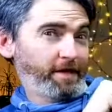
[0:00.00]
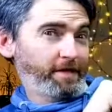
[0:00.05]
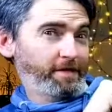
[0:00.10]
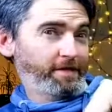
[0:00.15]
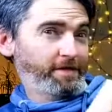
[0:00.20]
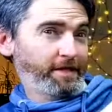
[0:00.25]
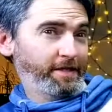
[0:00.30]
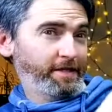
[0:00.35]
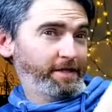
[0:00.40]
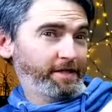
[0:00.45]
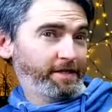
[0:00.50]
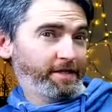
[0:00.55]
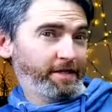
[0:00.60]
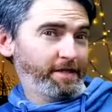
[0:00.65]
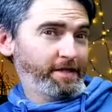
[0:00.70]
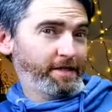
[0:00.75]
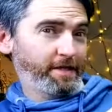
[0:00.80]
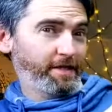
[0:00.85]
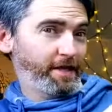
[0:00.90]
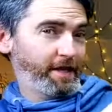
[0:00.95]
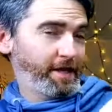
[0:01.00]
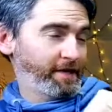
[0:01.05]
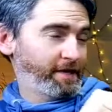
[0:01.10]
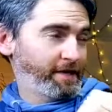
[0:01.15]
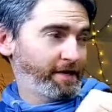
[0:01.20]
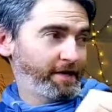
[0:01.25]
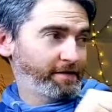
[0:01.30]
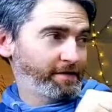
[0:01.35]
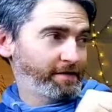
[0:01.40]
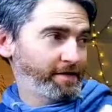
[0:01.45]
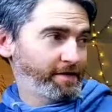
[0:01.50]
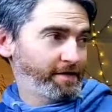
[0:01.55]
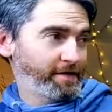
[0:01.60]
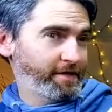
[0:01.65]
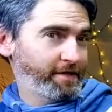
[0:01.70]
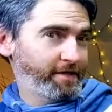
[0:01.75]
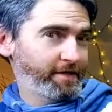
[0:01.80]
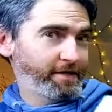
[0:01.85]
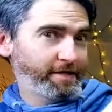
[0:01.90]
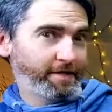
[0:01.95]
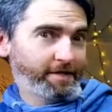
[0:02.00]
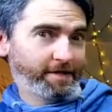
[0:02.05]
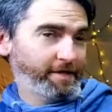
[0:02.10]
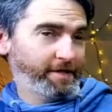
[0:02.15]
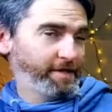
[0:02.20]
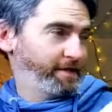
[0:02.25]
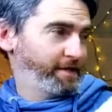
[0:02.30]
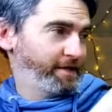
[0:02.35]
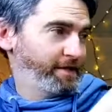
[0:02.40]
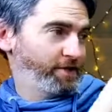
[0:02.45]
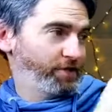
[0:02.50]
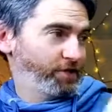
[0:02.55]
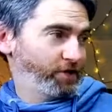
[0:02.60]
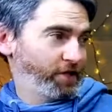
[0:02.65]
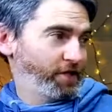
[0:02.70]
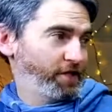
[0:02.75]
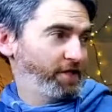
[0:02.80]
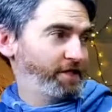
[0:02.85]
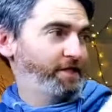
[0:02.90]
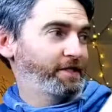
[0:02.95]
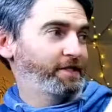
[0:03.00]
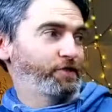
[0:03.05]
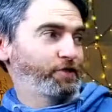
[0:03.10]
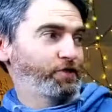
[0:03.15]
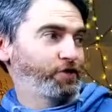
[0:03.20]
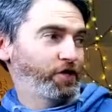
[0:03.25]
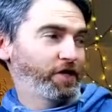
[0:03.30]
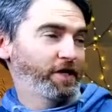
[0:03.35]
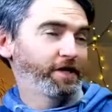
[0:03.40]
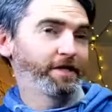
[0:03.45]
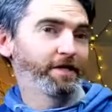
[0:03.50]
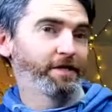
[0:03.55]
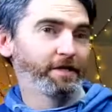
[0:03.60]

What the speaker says: D, D, and then C, C, G, G.